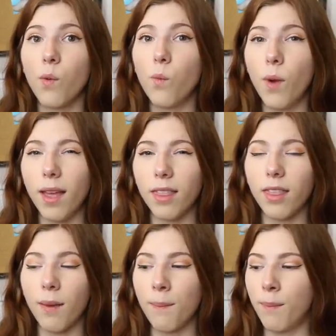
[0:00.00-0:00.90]

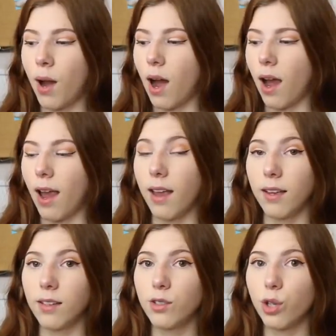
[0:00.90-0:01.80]
with
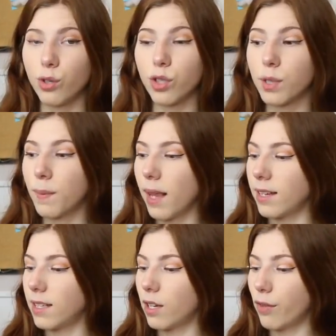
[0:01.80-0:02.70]
my children's
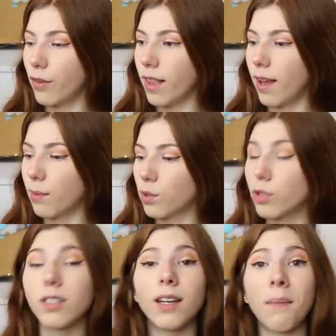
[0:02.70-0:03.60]
play sand for the
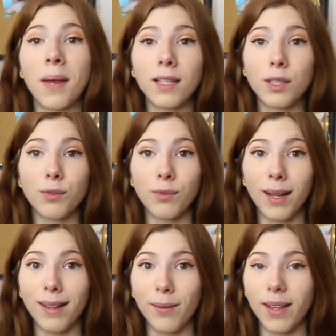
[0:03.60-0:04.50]
hamsters and it makes it
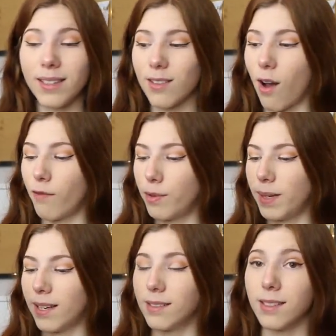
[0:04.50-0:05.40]
really really soft
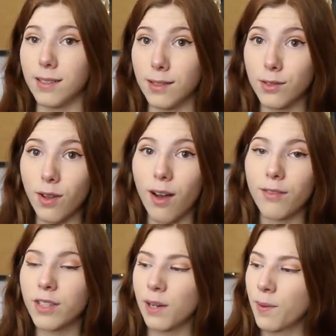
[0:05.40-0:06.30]
because this is
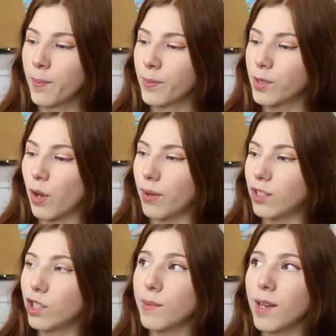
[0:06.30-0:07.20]
soft so
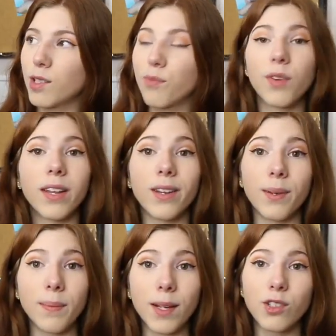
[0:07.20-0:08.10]
it just makes a really
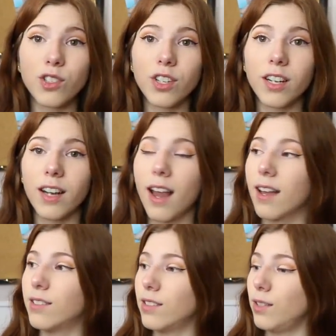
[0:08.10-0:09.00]
good mixture
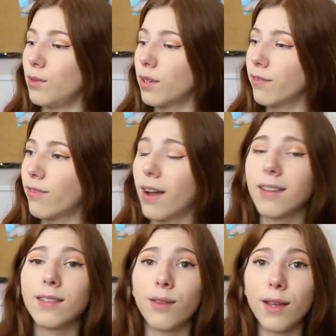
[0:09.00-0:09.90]
and you can
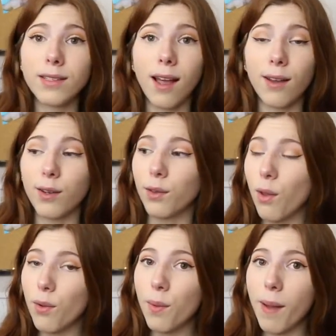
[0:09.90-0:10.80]
find this at your
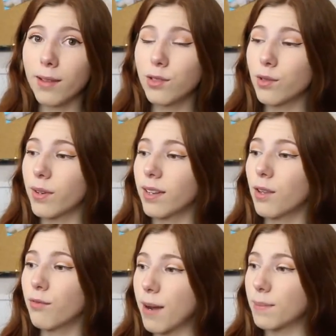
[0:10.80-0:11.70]
local pet store in
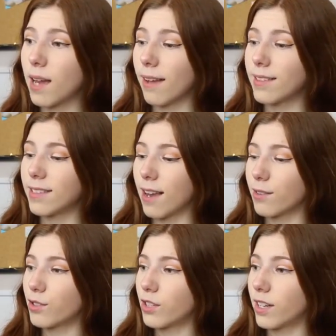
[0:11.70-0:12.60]
the reptile
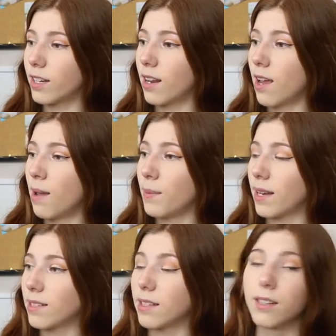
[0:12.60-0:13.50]
section
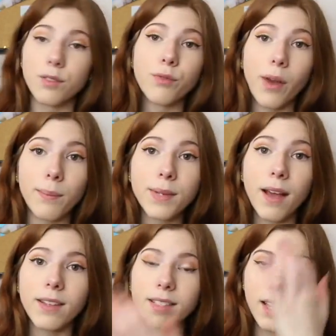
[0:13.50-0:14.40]
because it is
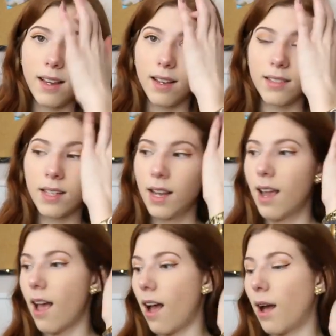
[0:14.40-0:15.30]
reptile sand
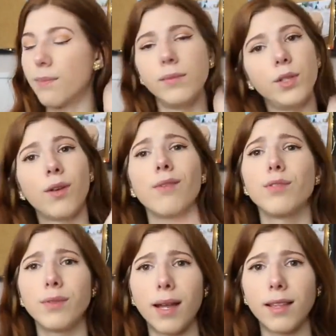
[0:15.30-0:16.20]
um, you can
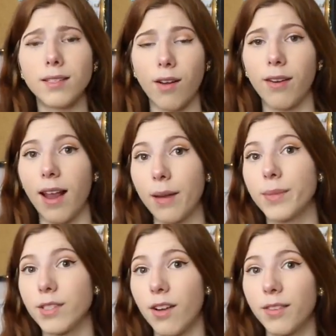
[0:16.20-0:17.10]
also get this on
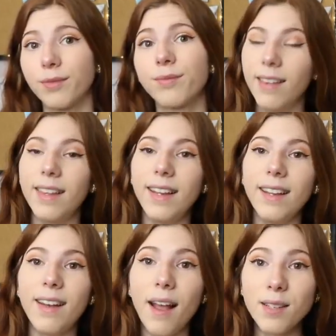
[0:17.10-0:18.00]
Amazon
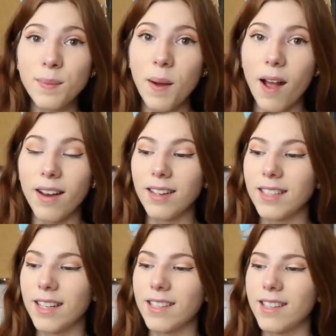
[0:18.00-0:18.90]
the next
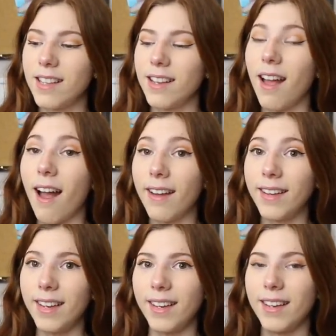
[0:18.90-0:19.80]
product is the
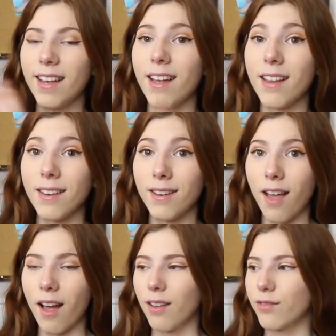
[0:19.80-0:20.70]
IKEA
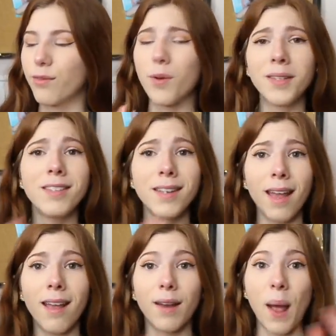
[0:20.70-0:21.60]
Knuff. Once
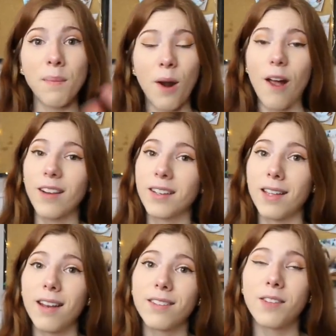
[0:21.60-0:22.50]
again, a
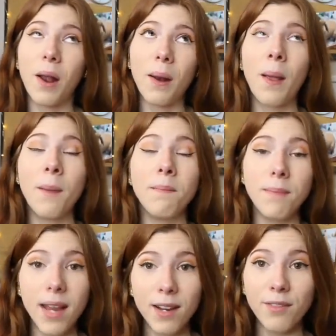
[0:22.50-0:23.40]
product that is not
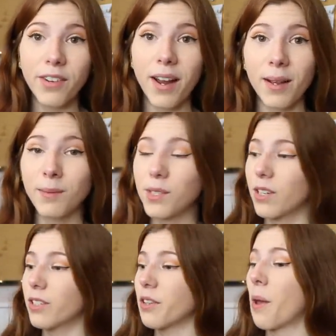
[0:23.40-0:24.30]
made for
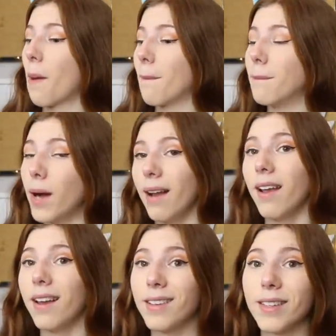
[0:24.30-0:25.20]
hamsters, but
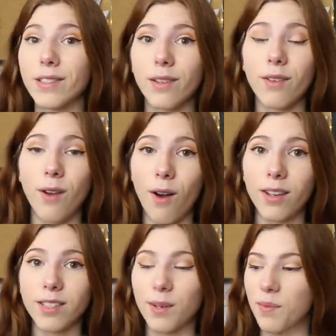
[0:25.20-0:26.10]
it is an
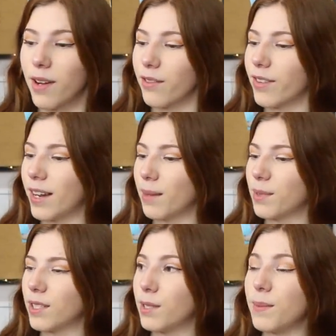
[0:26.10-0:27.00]
awesome one for
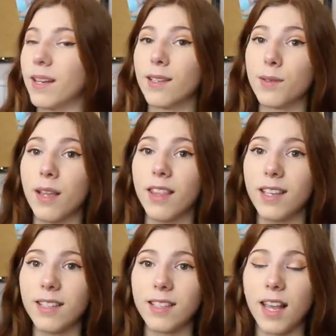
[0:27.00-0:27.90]
hamsters because
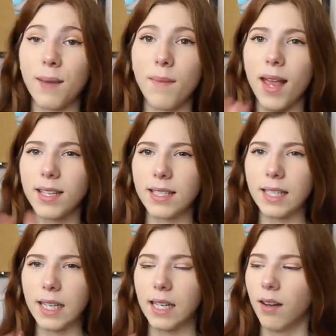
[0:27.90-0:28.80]
this is a
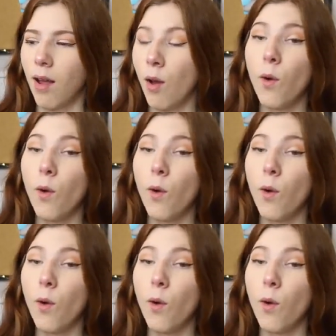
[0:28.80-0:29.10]
magazine